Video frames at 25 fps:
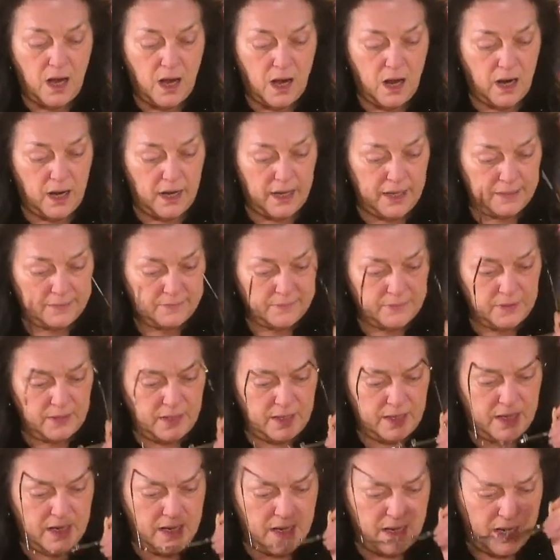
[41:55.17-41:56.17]
All right,
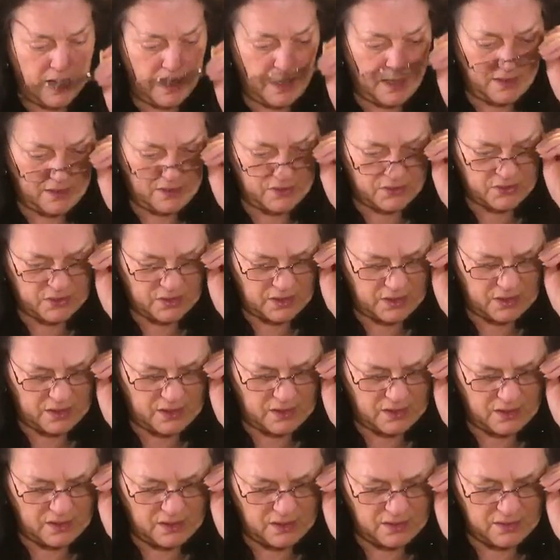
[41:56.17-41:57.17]
next
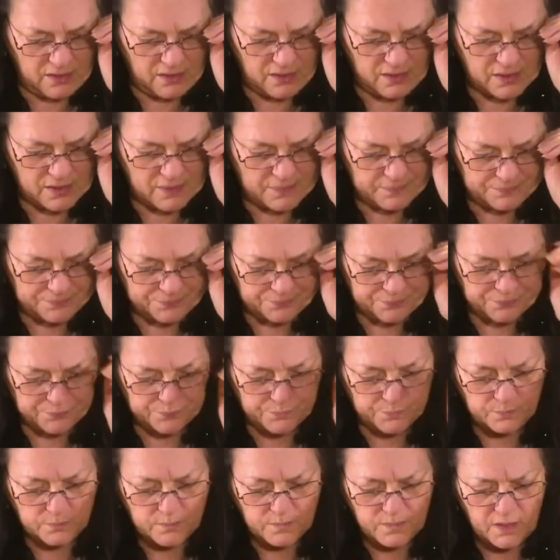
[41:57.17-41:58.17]
is
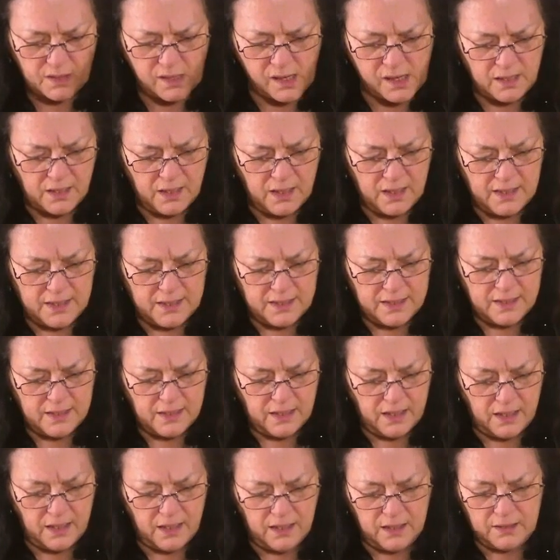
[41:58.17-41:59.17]

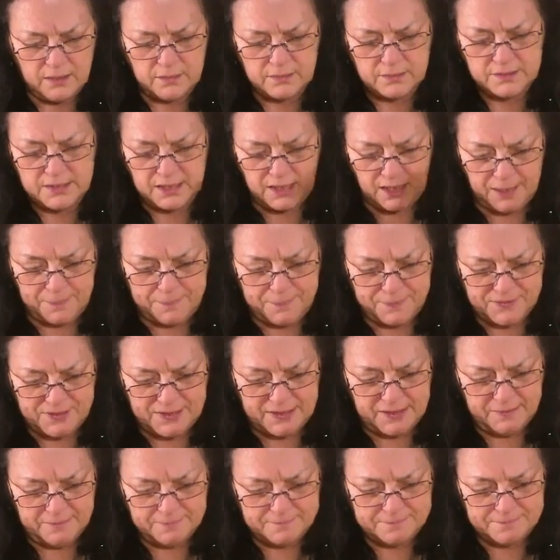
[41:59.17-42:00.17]
Uh,
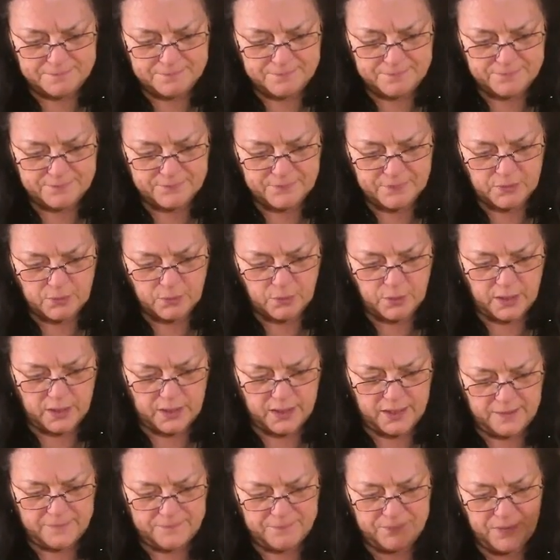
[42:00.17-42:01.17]
telepathy,
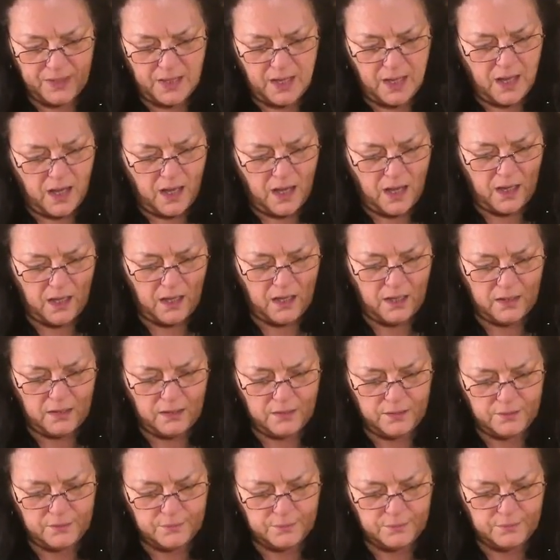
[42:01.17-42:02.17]
okay?
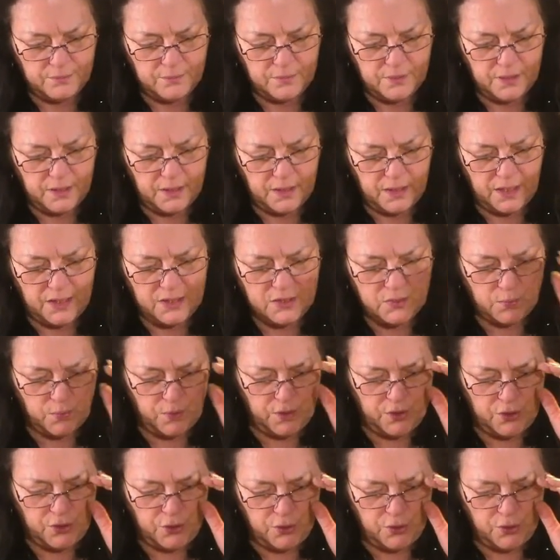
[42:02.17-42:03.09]
Uh, it's when